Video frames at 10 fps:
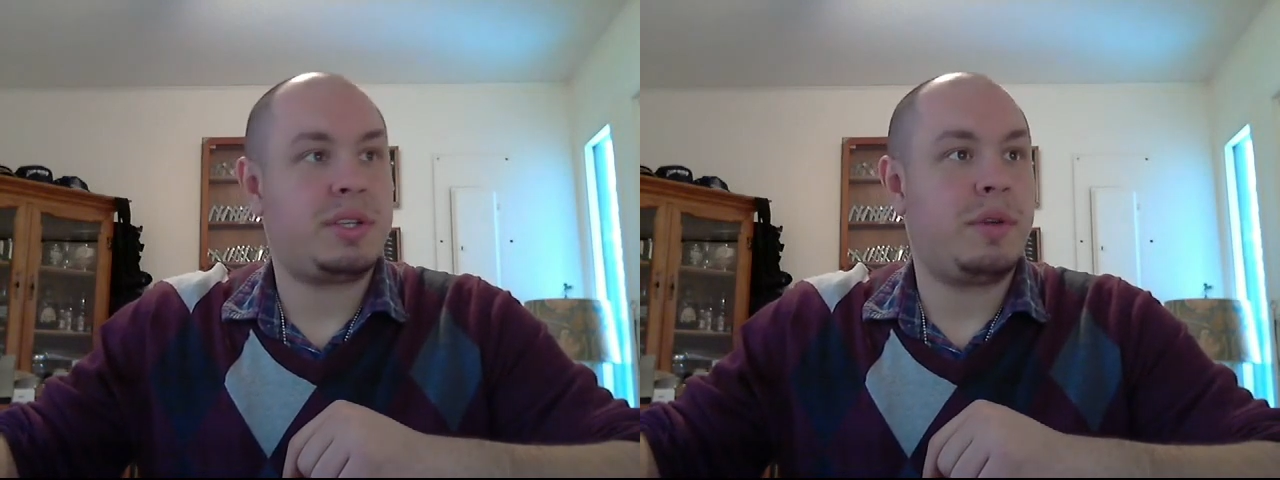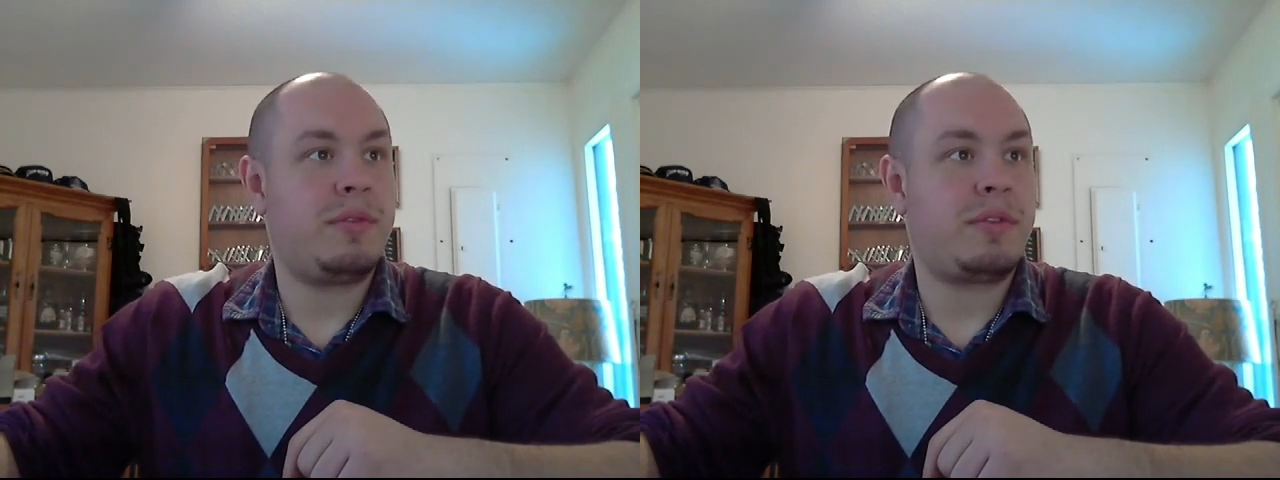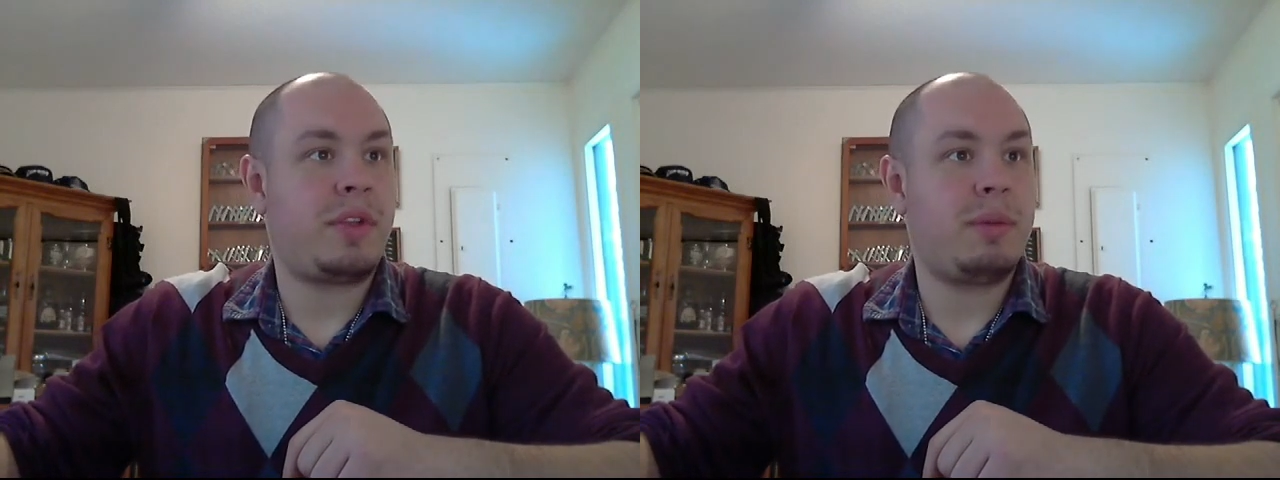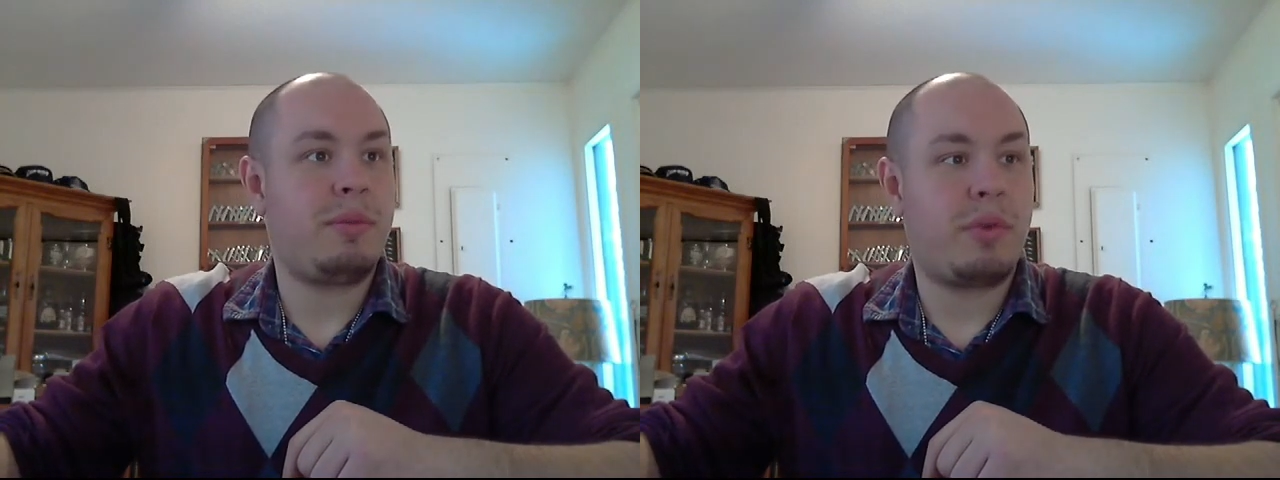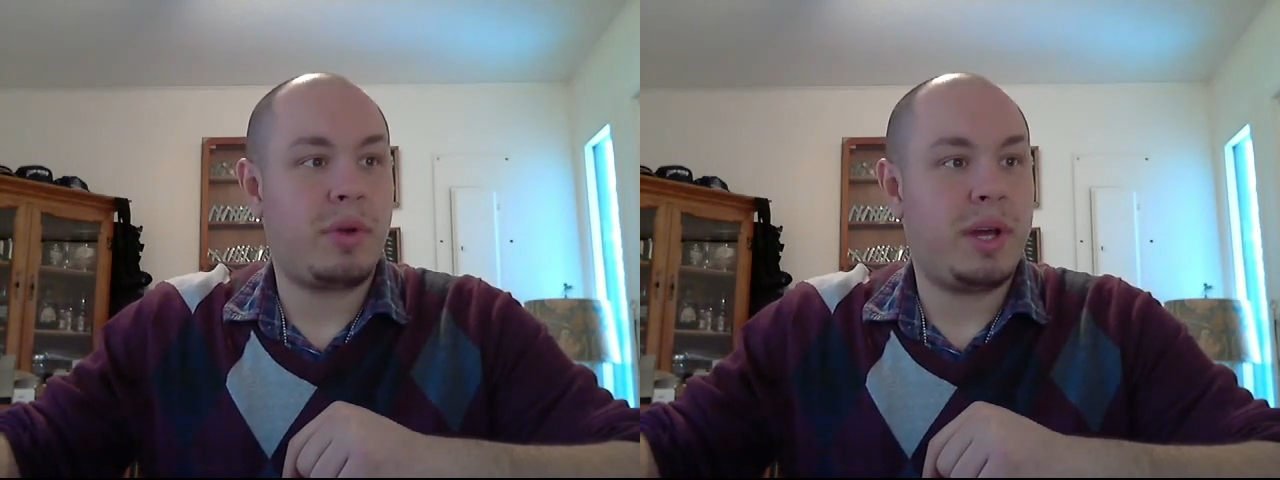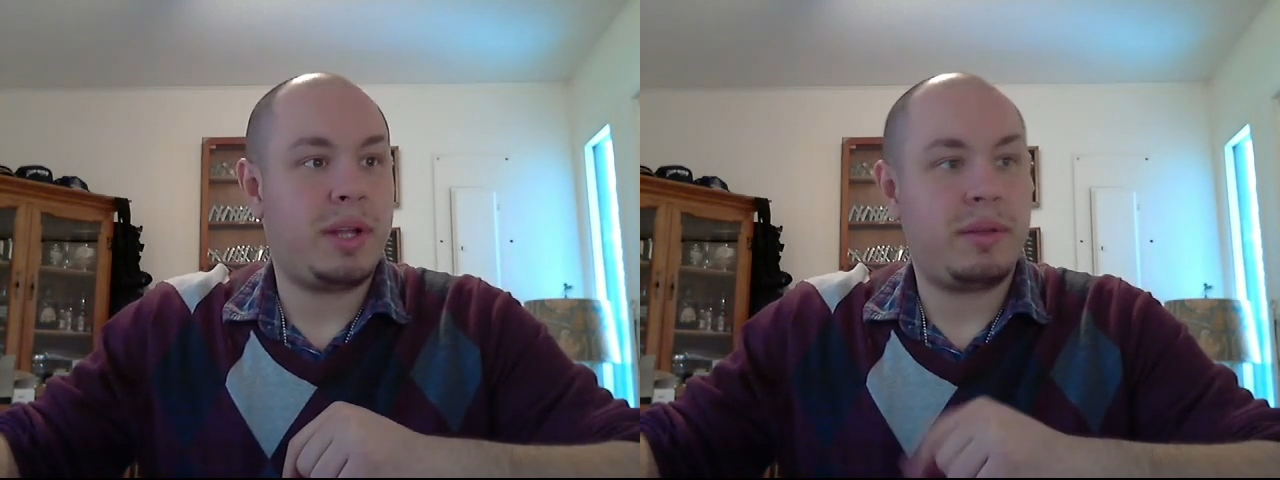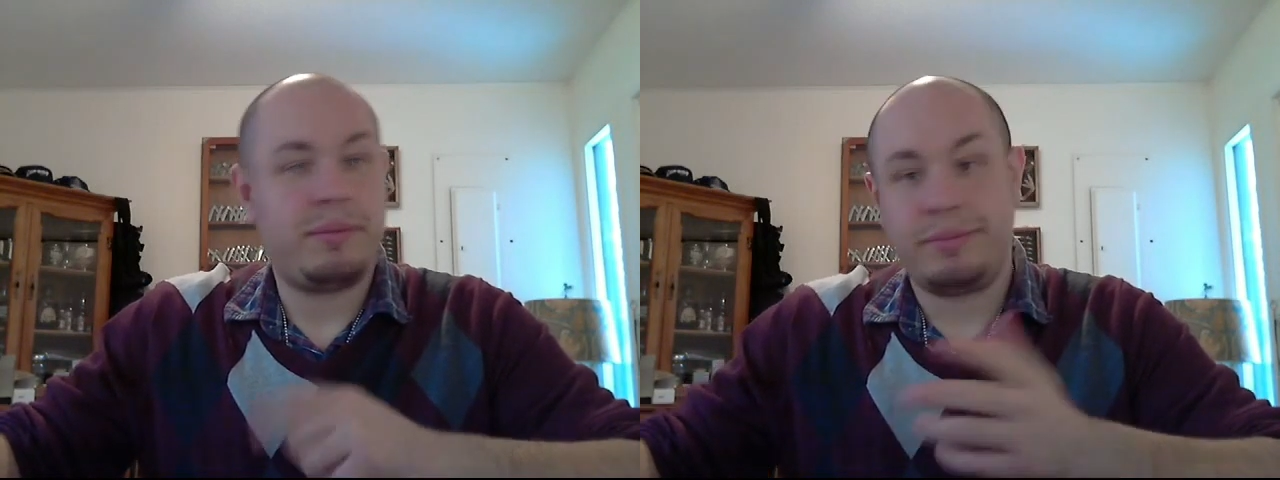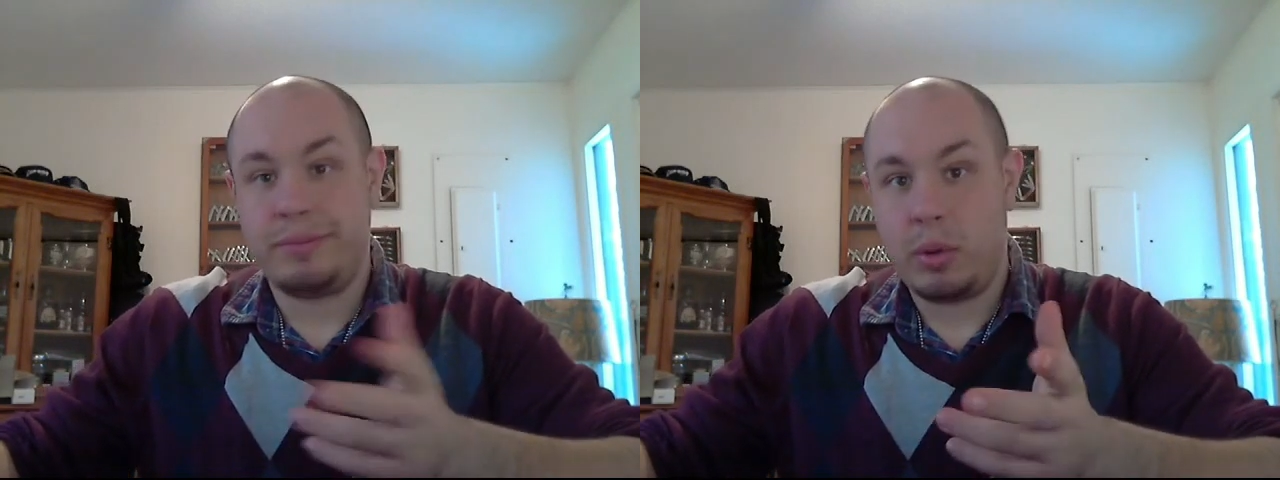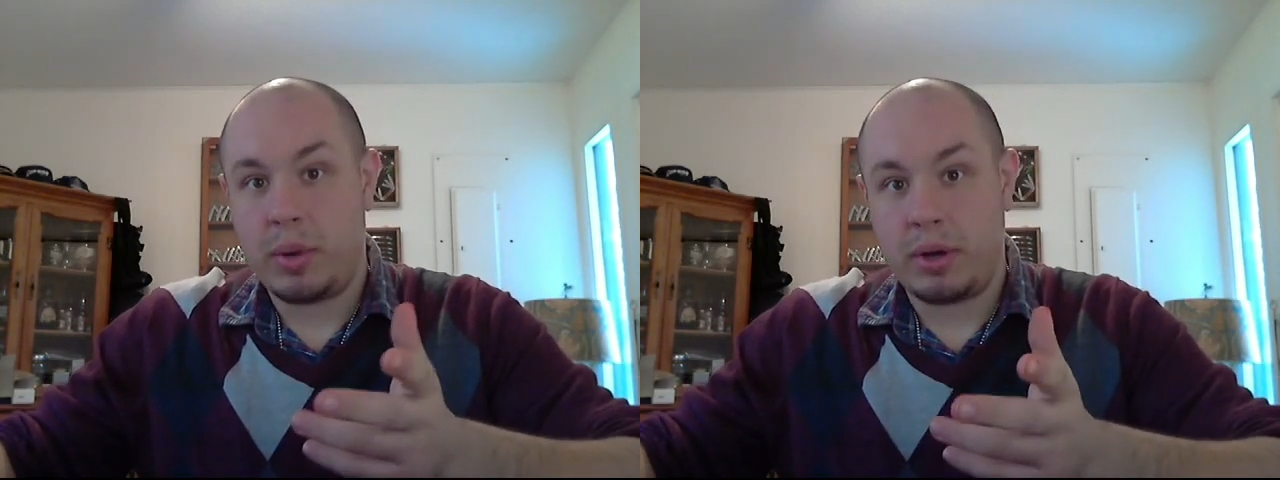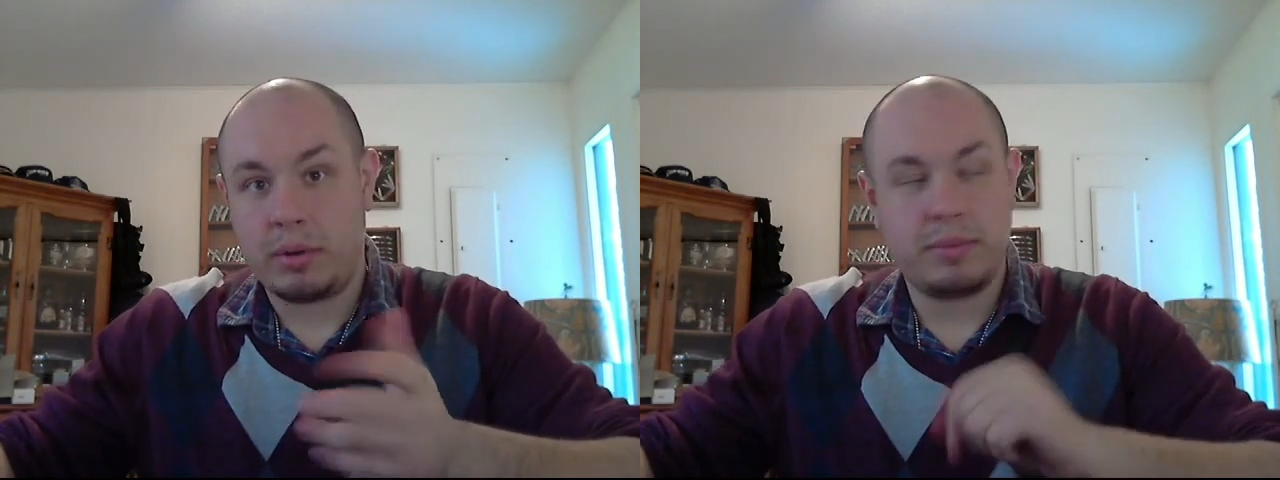So if you're flying before that, then oh
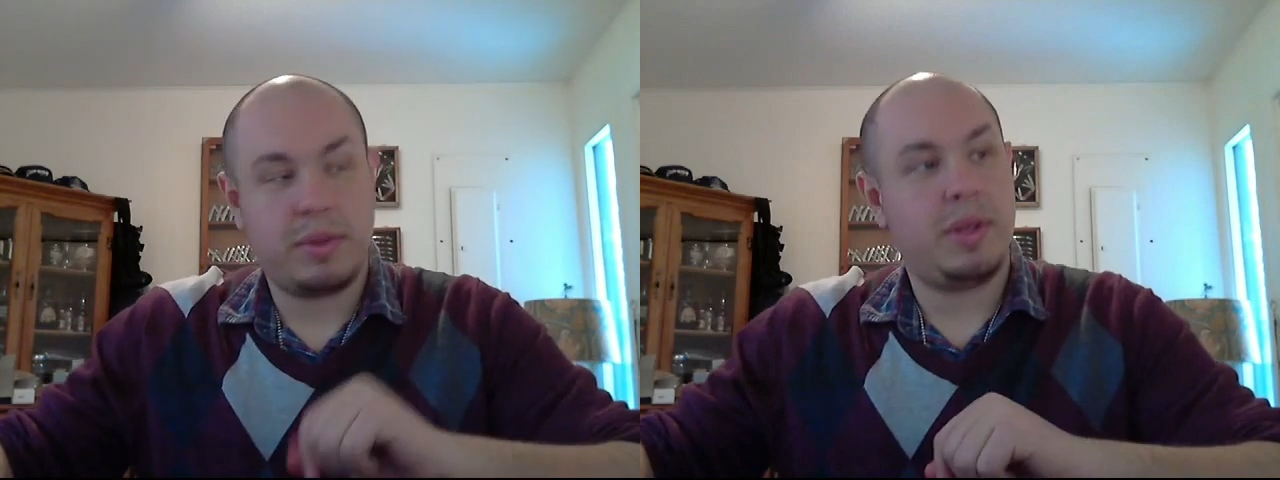well.